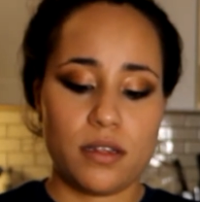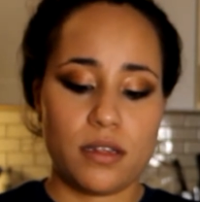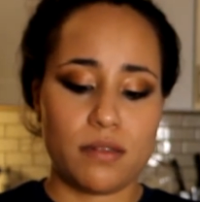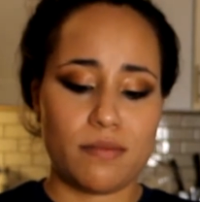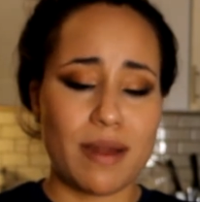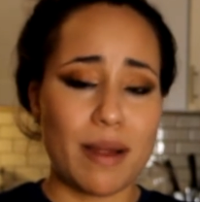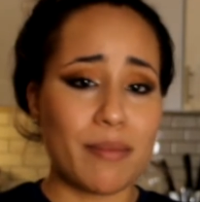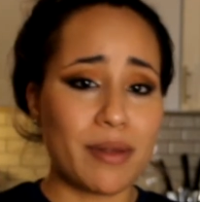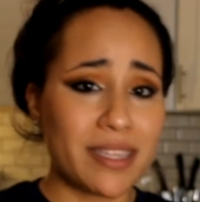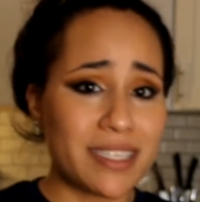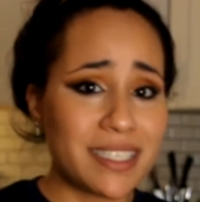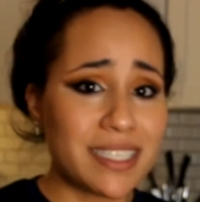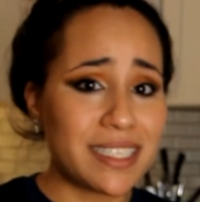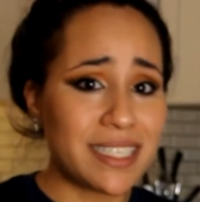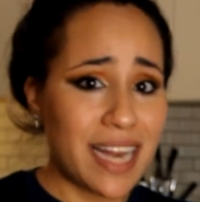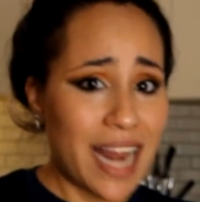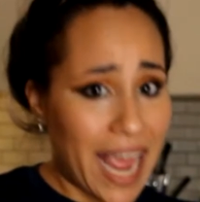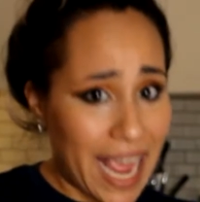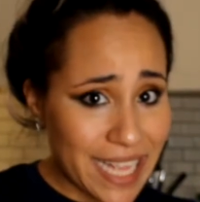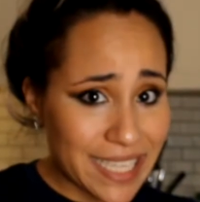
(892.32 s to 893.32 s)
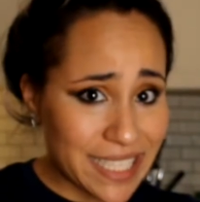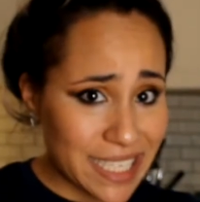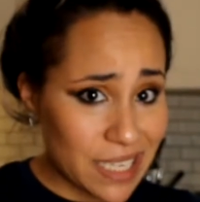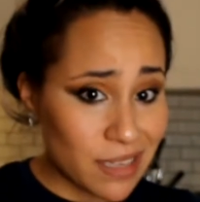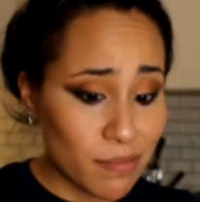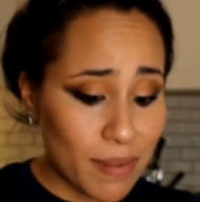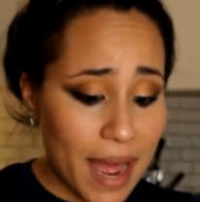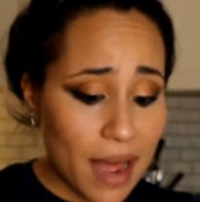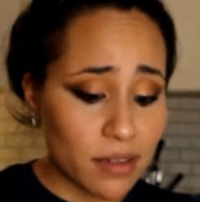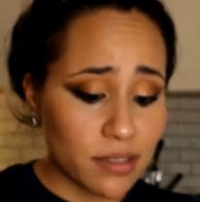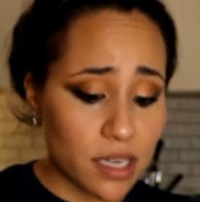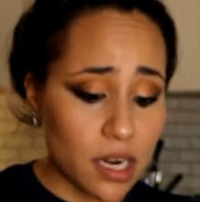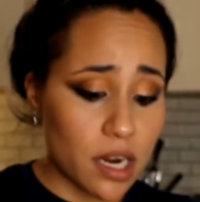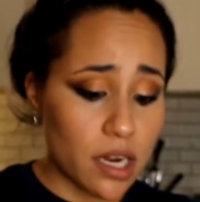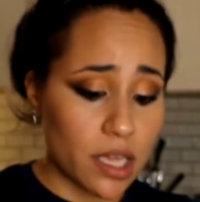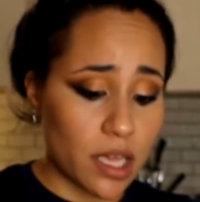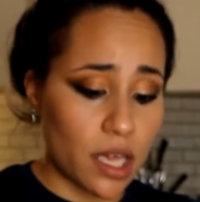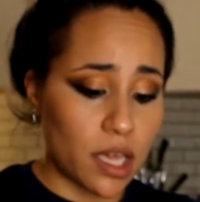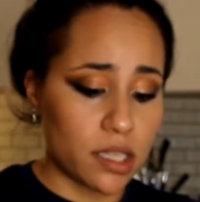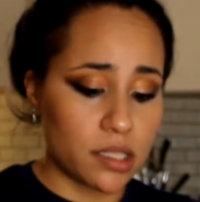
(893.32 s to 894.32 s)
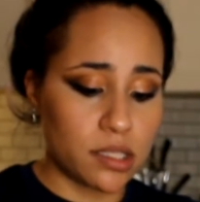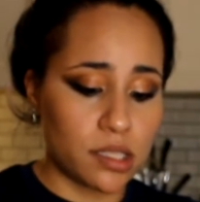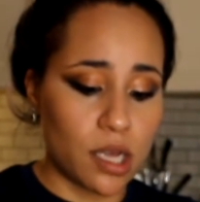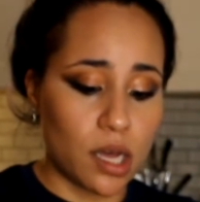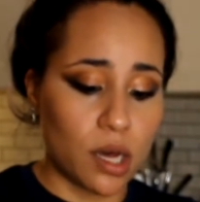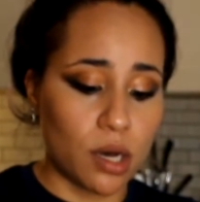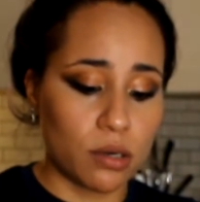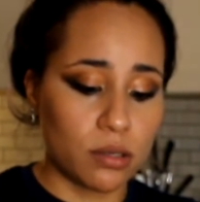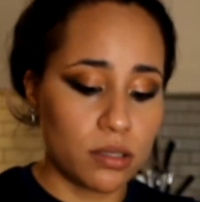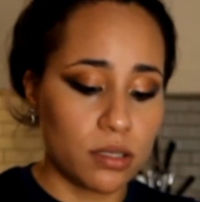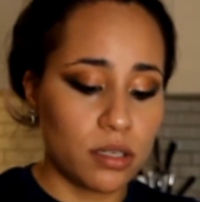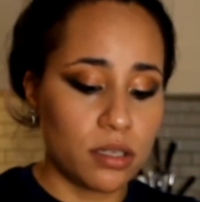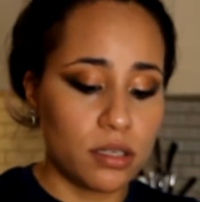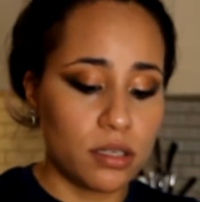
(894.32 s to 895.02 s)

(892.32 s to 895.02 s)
Remember, this is an 18-pound turkey, so